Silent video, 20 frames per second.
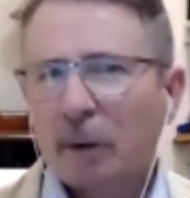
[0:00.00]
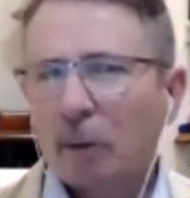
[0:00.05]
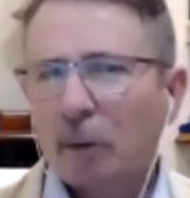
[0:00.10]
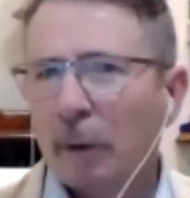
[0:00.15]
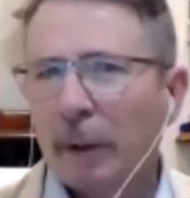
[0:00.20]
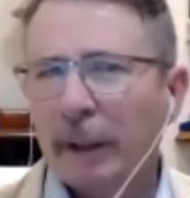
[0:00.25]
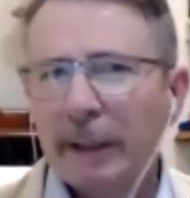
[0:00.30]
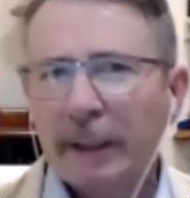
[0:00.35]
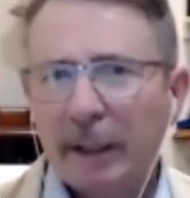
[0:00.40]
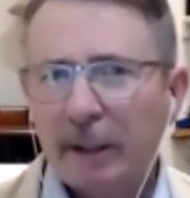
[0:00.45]

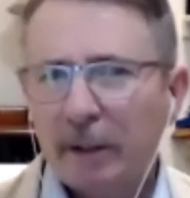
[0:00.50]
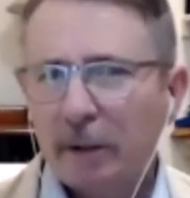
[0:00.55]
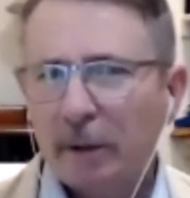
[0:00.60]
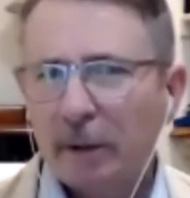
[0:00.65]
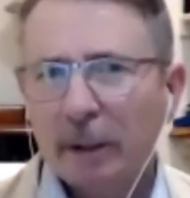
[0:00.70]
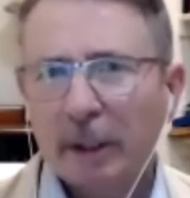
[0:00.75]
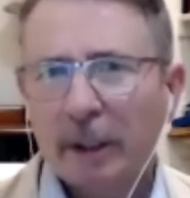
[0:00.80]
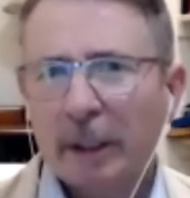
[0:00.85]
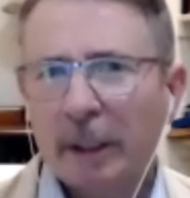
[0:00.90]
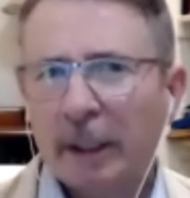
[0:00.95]
When did you
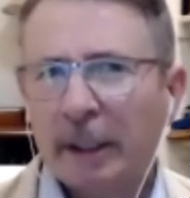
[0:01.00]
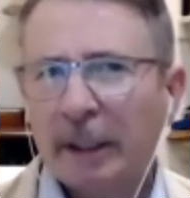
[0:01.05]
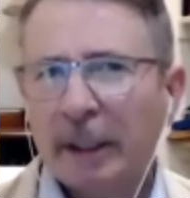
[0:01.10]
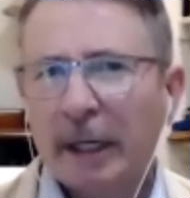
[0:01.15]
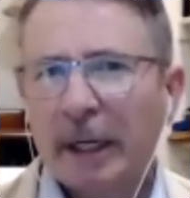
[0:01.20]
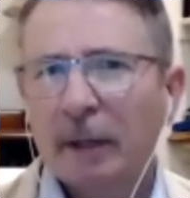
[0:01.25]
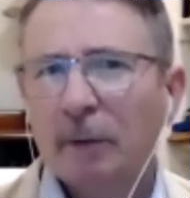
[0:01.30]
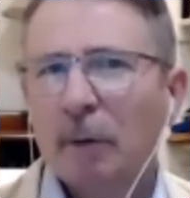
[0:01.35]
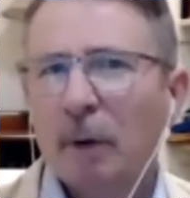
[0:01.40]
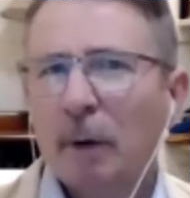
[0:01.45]
learn,
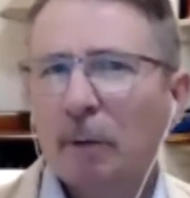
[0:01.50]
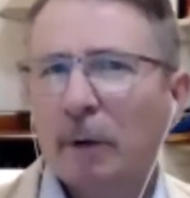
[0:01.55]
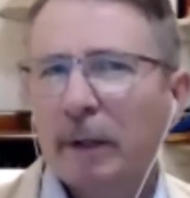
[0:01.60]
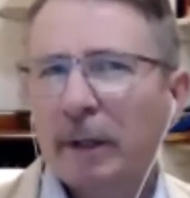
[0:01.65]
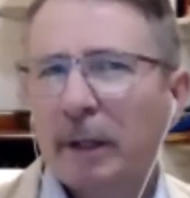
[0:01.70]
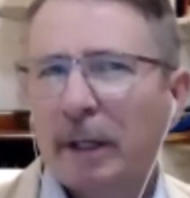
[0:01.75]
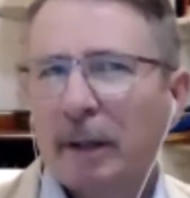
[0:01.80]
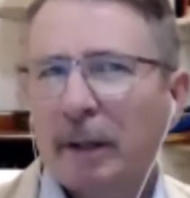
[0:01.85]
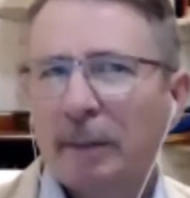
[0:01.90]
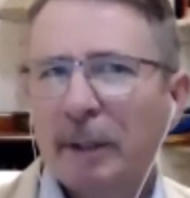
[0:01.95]
and what were
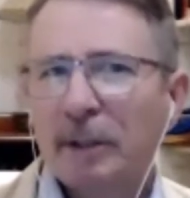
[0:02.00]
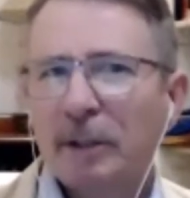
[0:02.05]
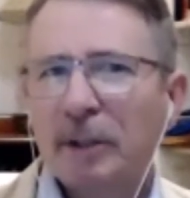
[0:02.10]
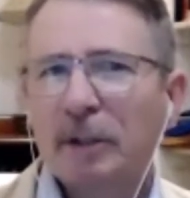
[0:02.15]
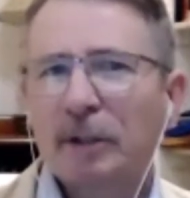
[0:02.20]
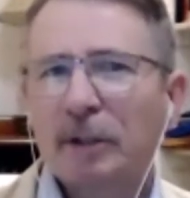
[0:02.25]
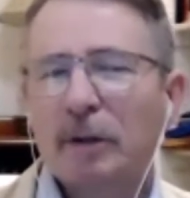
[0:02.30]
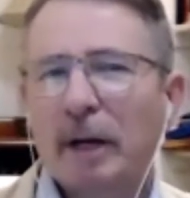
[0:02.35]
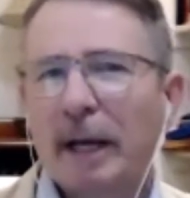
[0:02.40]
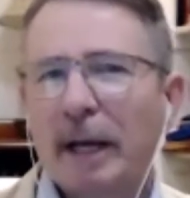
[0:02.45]
the
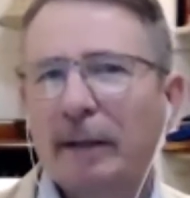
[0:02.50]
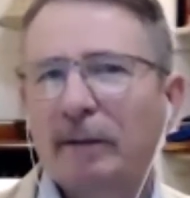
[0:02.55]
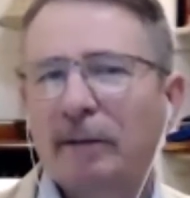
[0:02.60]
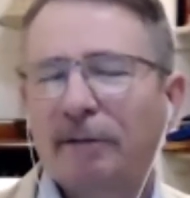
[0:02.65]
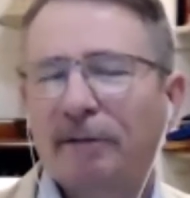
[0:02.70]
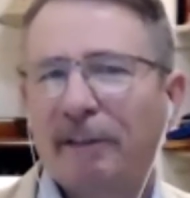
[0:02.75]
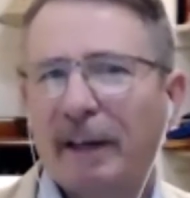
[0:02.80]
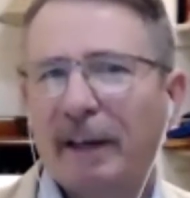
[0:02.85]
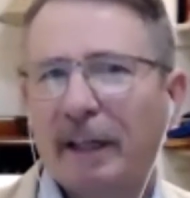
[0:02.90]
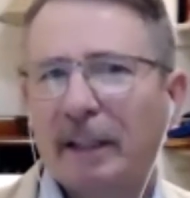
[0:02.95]
measures you had to
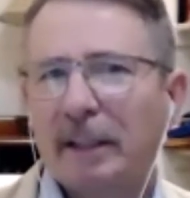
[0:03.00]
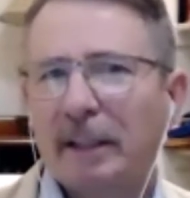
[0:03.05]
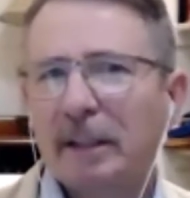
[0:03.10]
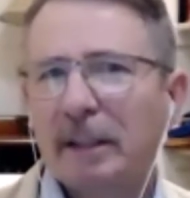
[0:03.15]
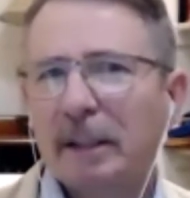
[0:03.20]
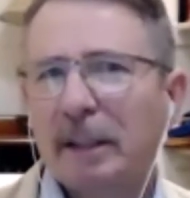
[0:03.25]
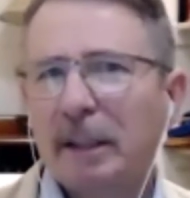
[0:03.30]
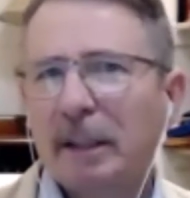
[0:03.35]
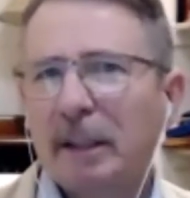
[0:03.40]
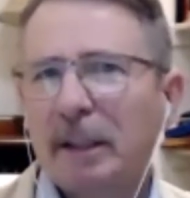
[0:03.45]
face?